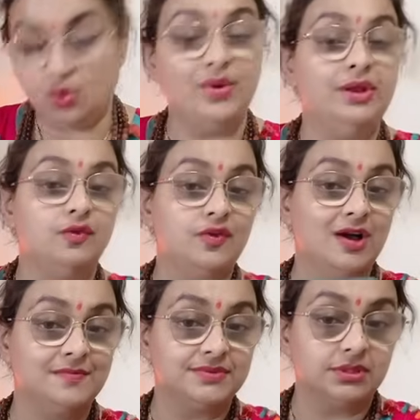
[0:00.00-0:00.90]
queen of
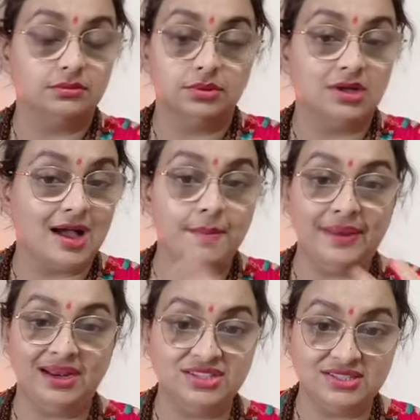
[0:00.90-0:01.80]
cups cup
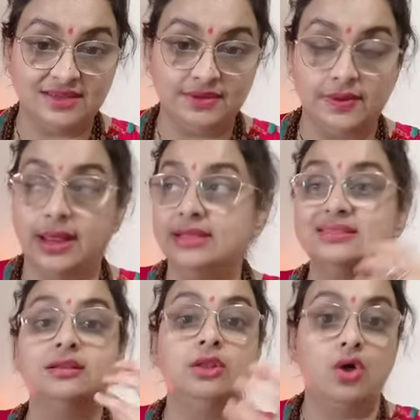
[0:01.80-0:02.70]
energy is everywhere it's
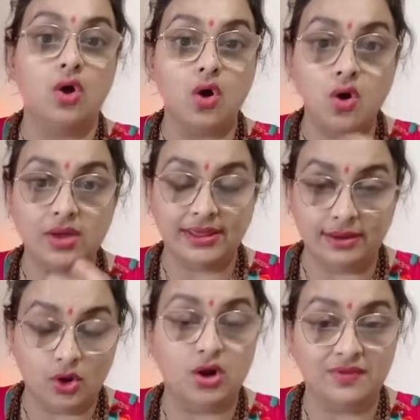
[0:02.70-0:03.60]
a long
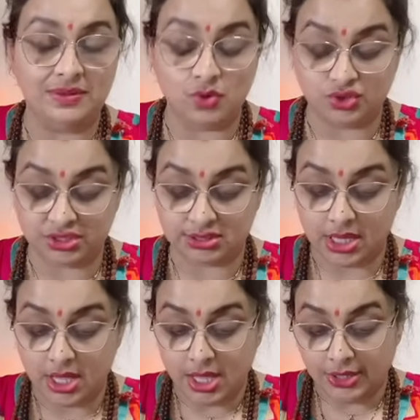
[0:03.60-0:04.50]
lot of emotions
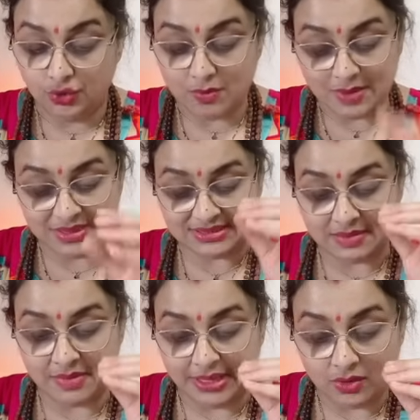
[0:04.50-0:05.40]
you might be
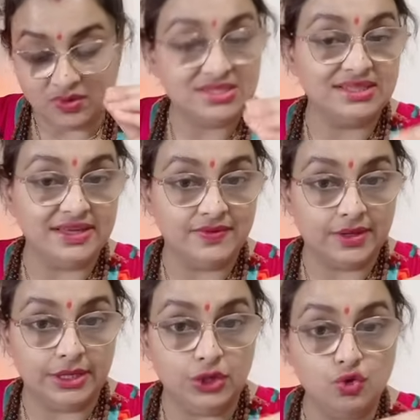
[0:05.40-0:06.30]
somebody who is a giver
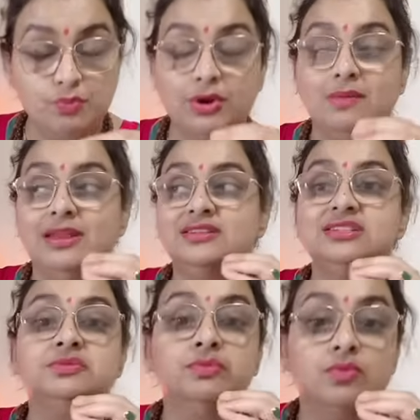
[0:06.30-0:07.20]
you probably
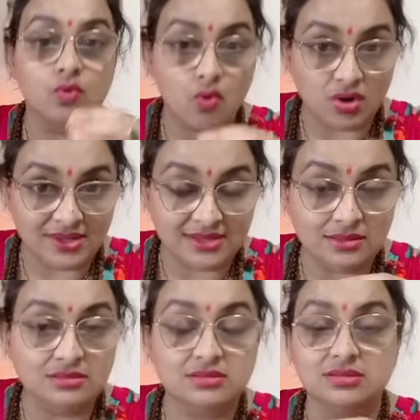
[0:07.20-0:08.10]
did more than
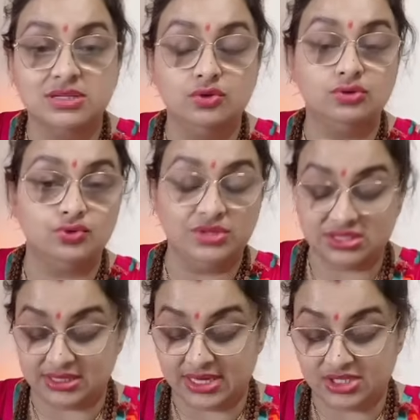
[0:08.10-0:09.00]
you know to this
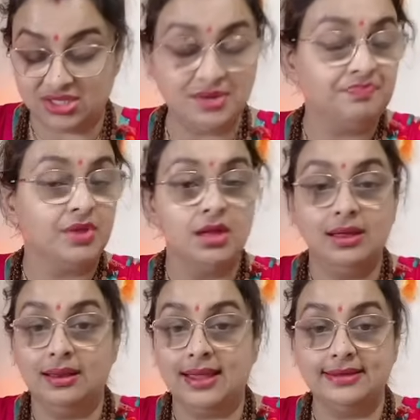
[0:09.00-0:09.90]
connection
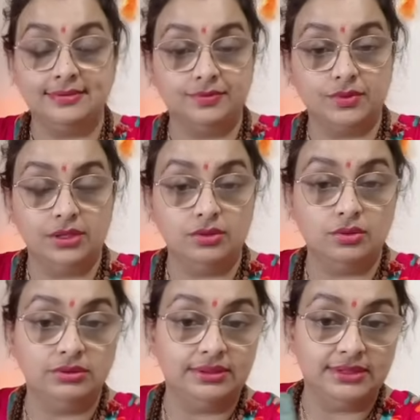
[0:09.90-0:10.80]
like you know
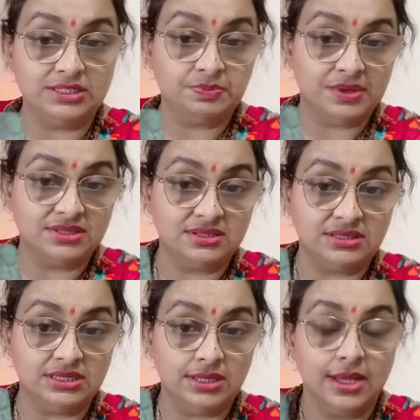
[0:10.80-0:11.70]
this person
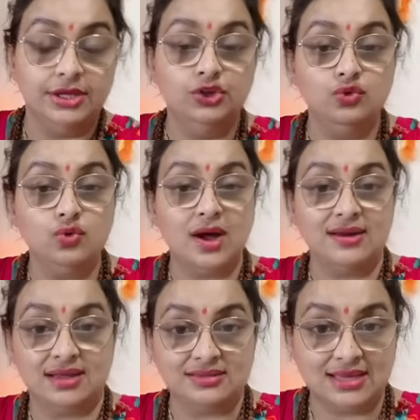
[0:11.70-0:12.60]
did you are
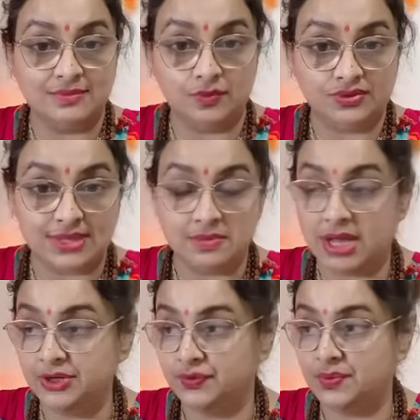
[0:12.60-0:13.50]
some of some
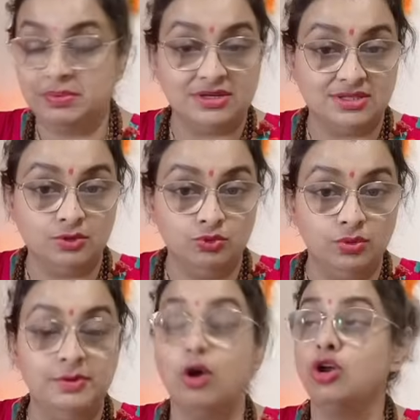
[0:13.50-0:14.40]
kind of a person who
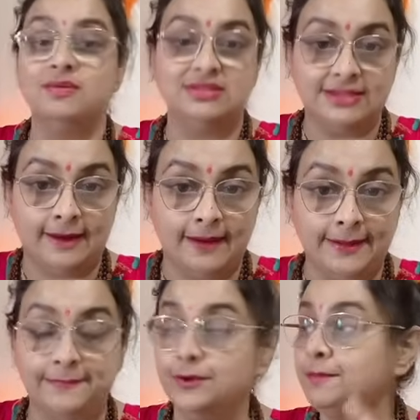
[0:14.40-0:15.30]
will be always there
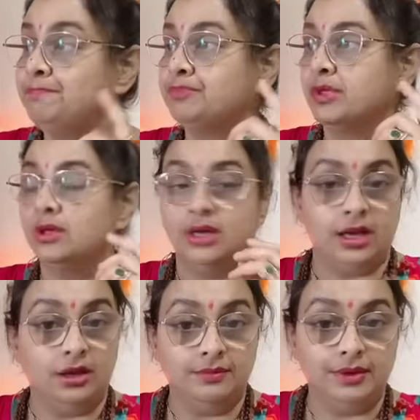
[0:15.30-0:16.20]
like you know
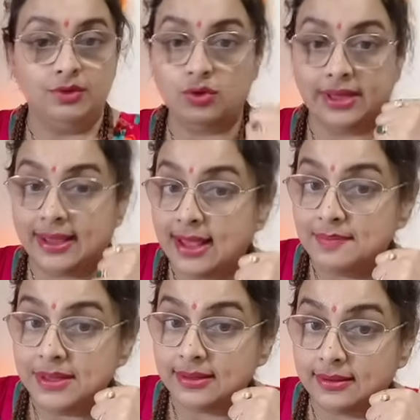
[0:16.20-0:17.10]
um, you know can i
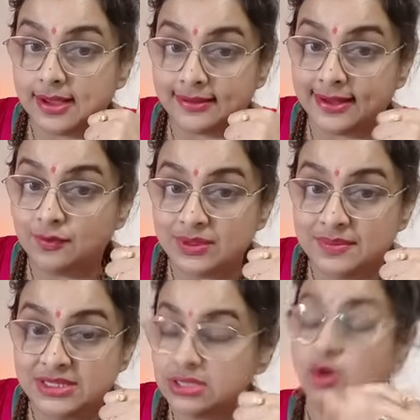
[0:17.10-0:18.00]
be can we
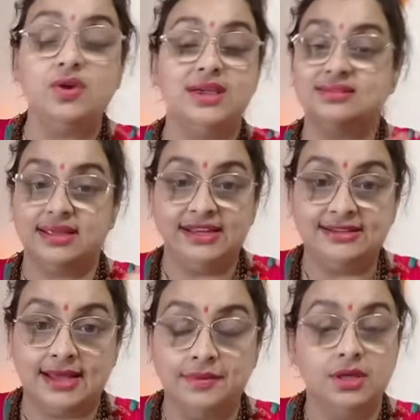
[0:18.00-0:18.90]
meet oh yes
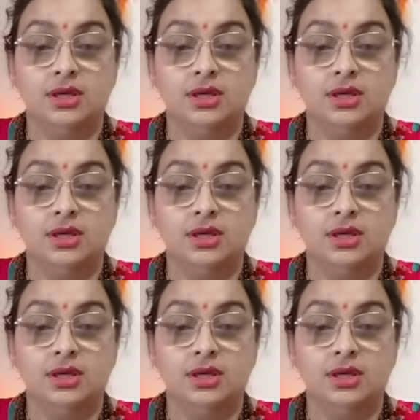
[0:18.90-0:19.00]
anytime